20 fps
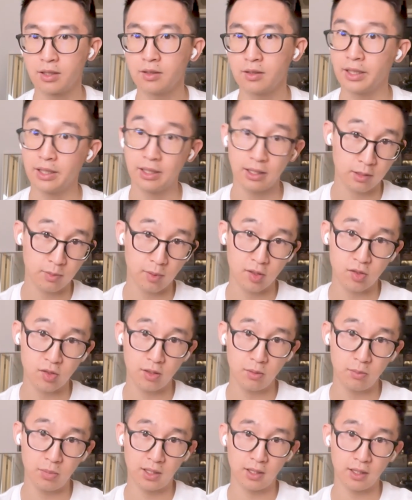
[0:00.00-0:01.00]
Like
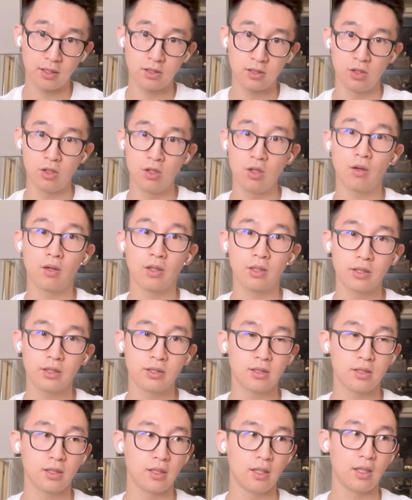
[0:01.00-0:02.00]
especially because New York
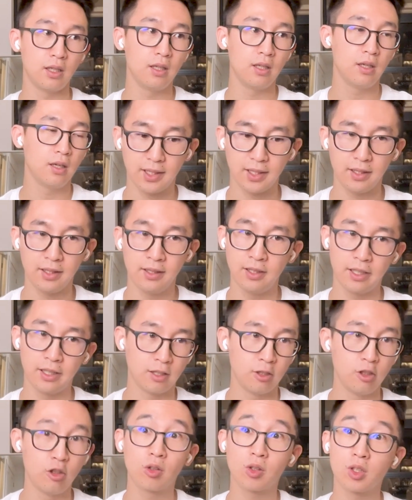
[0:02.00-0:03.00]
is
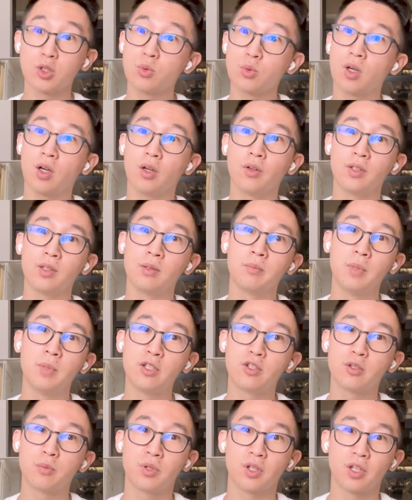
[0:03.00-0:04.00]
where all the
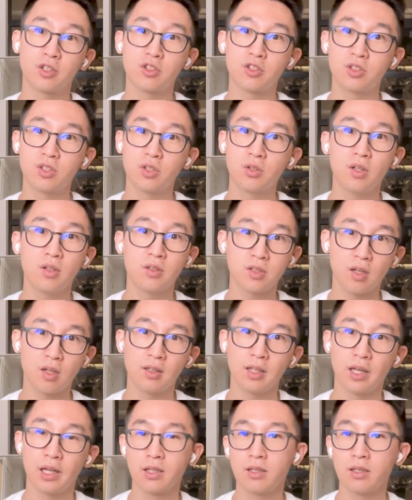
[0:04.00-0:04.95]
major production studios are, like